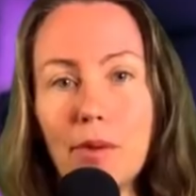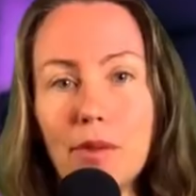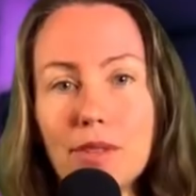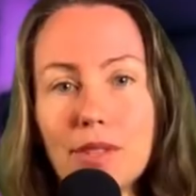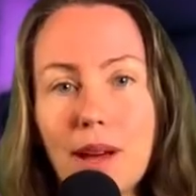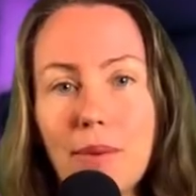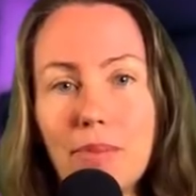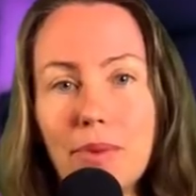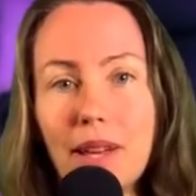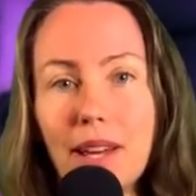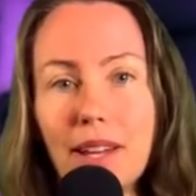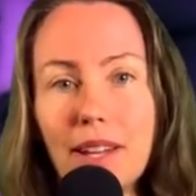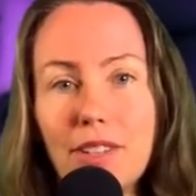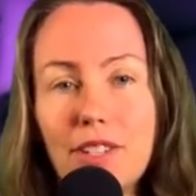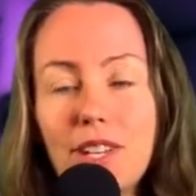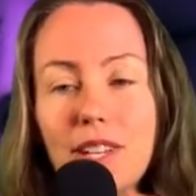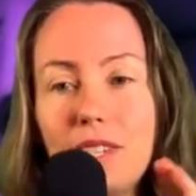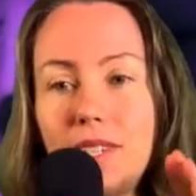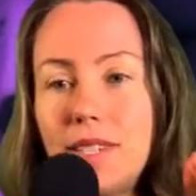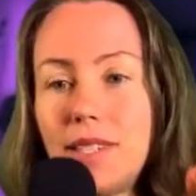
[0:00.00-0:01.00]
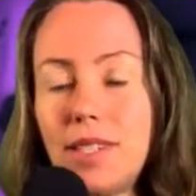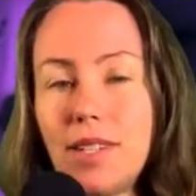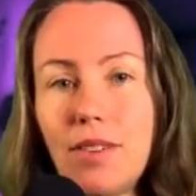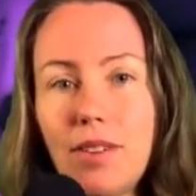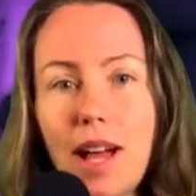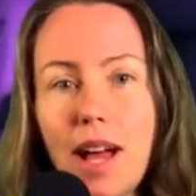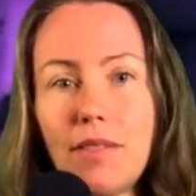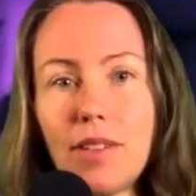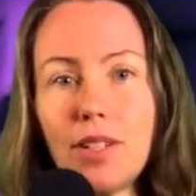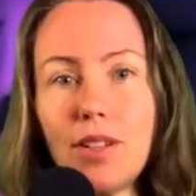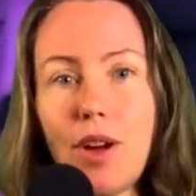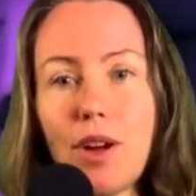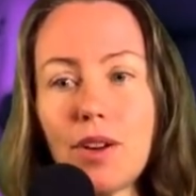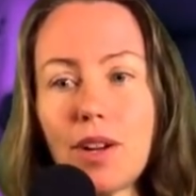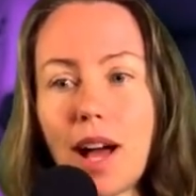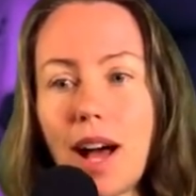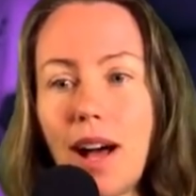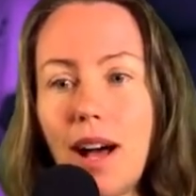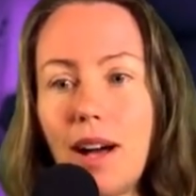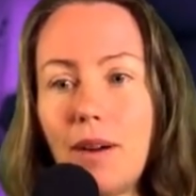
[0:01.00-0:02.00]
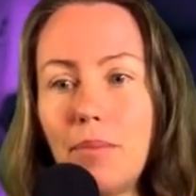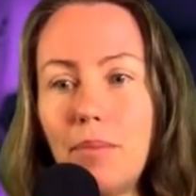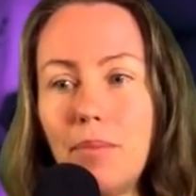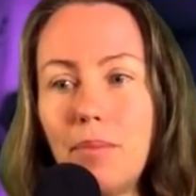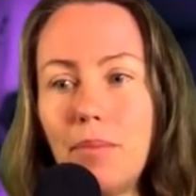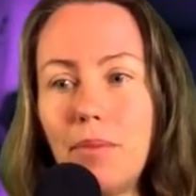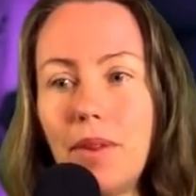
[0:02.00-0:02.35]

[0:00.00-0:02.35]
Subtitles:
or something. She's still having low carb.